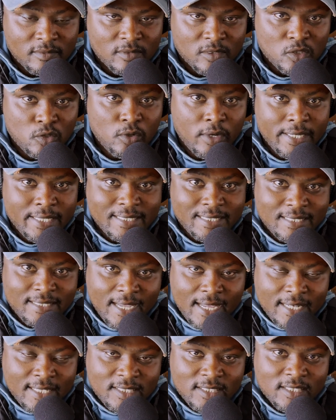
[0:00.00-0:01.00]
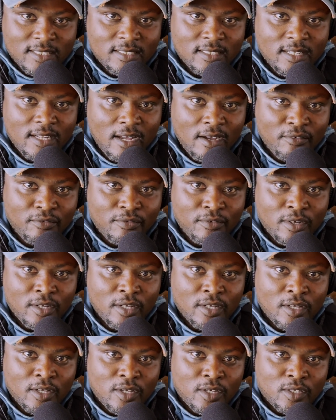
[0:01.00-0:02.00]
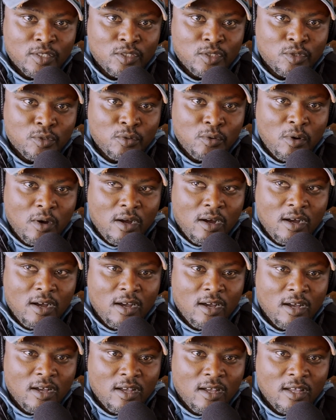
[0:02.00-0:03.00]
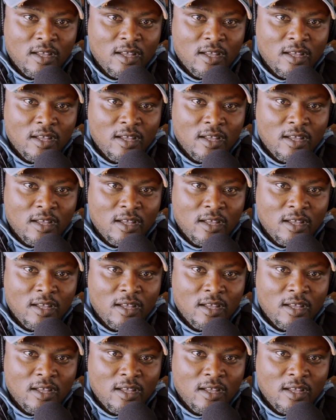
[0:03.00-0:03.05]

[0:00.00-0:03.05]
You are intelligent enough, you are